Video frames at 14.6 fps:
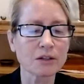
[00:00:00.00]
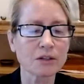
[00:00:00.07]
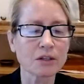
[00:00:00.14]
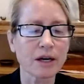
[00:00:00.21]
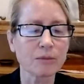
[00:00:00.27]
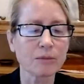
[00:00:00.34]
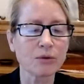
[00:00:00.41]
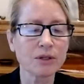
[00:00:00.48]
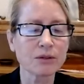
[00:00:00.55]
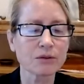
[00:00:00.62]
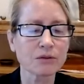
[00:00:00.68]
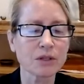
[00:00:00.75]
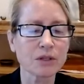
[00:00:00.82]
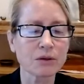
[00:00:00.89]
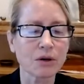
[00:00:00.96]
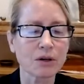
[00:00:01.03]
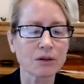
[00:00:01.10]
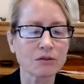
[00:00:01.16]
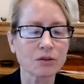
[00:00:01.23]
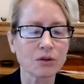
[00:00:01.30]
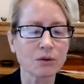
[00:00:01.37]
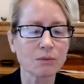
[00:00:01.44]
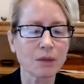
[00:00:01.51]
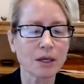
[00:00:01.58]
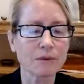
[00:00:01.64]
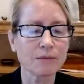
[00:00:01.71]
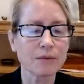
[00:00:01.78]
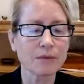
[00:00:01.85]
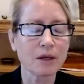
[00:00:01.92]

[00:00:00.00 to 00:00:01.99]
type renal cell carcinoma